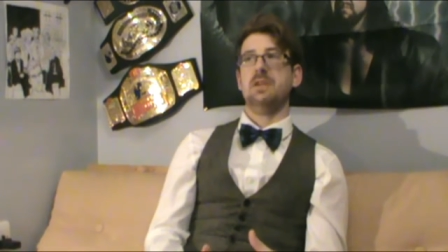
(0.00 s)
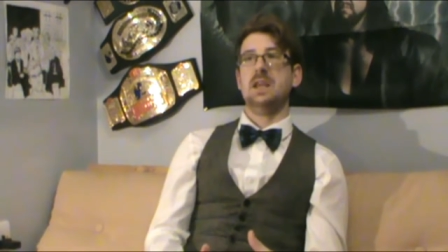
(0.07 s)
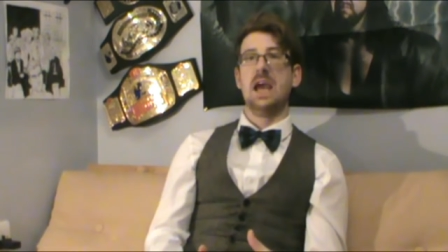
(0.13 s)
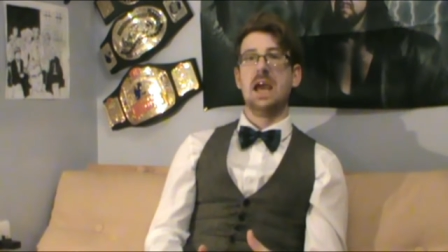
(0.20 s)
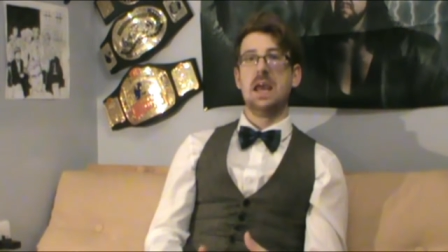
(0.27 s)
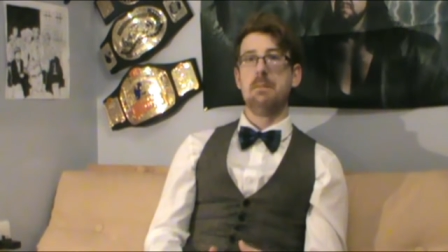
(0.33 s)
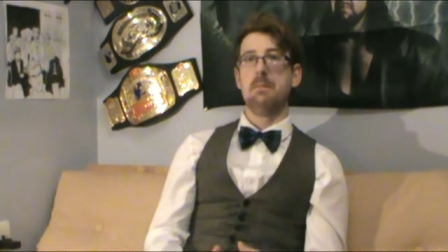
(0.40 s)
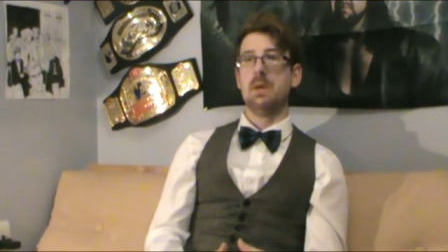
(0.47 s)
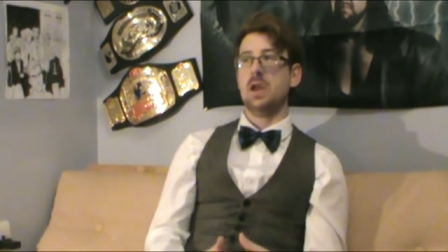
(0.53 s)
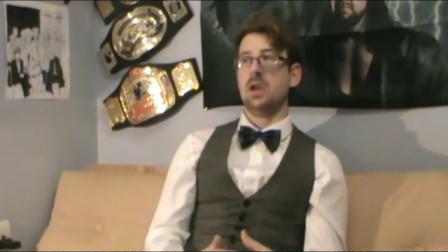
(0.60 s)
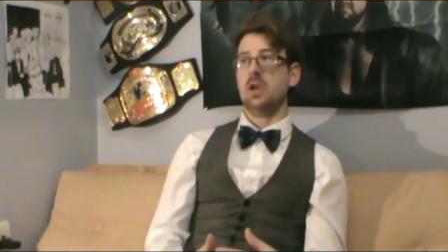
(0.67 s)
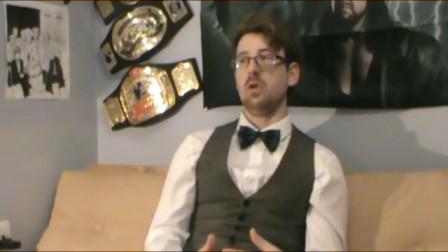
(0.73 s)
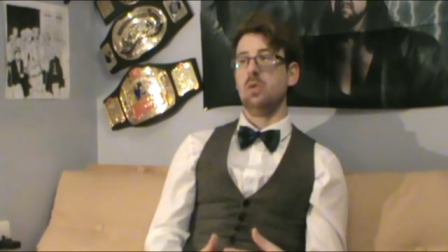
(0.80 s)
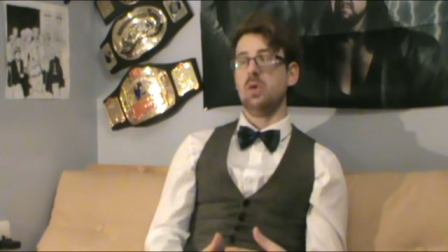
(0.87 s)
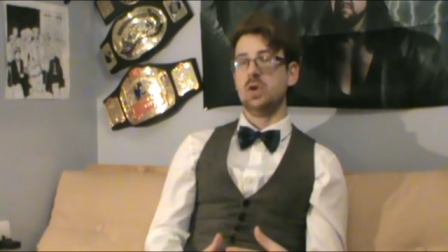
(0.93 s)
game
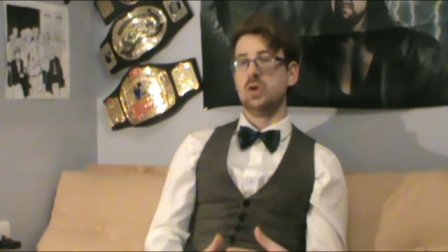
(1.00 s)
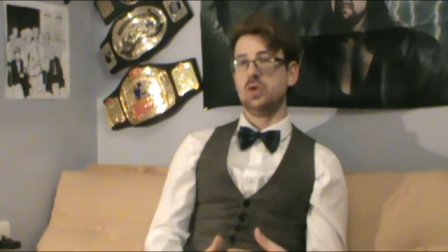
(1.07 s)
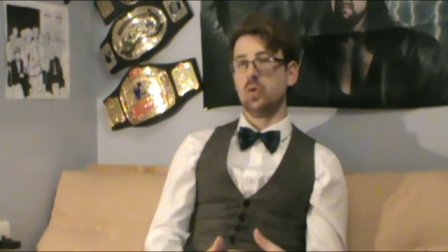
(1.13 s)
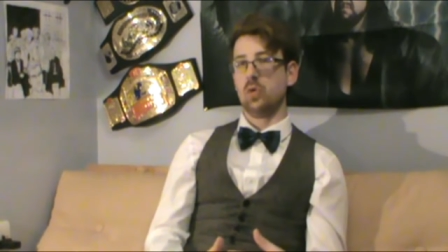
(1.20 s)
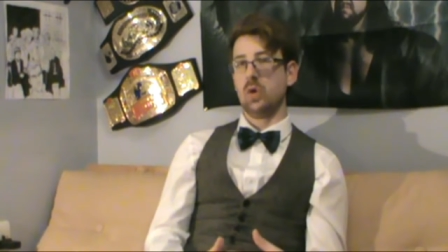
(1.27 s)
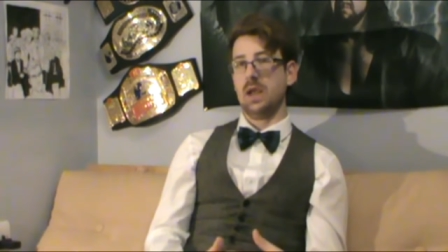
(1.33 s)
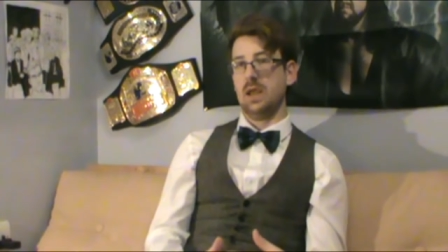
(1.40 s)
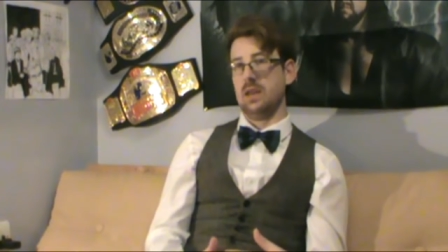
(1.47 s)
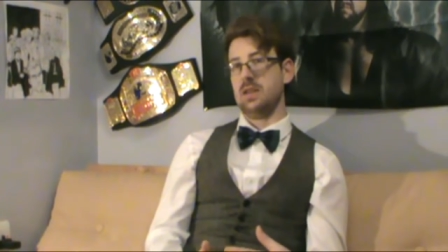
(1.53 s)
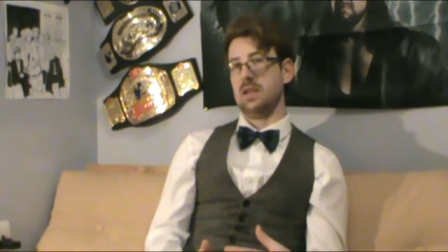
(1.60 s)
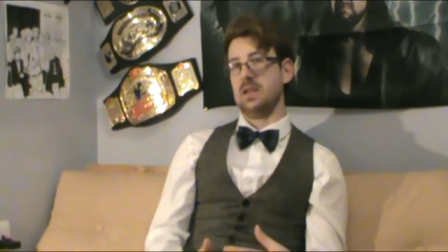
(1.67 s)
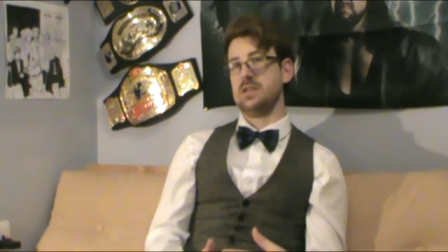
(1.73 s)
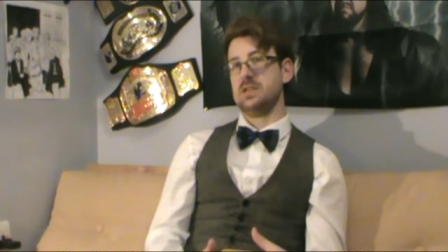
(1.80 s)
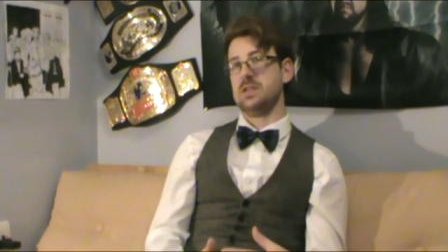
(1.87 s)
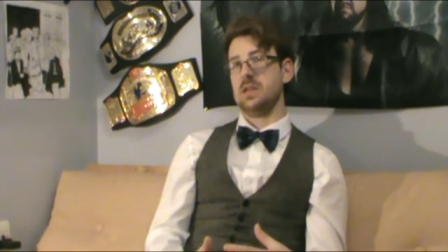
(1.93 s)
and you enjoy
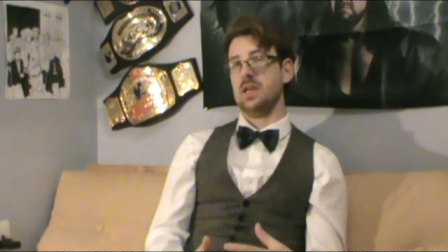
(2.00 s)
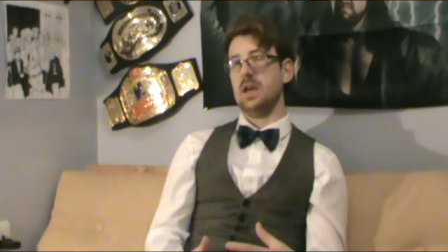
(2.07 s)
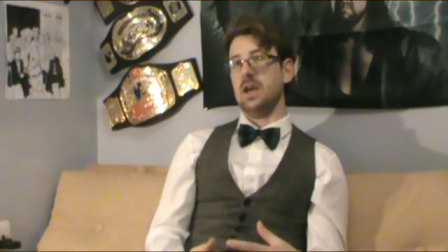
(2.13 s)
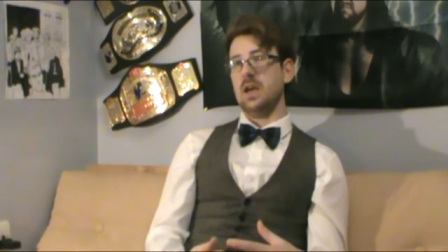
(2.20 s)
this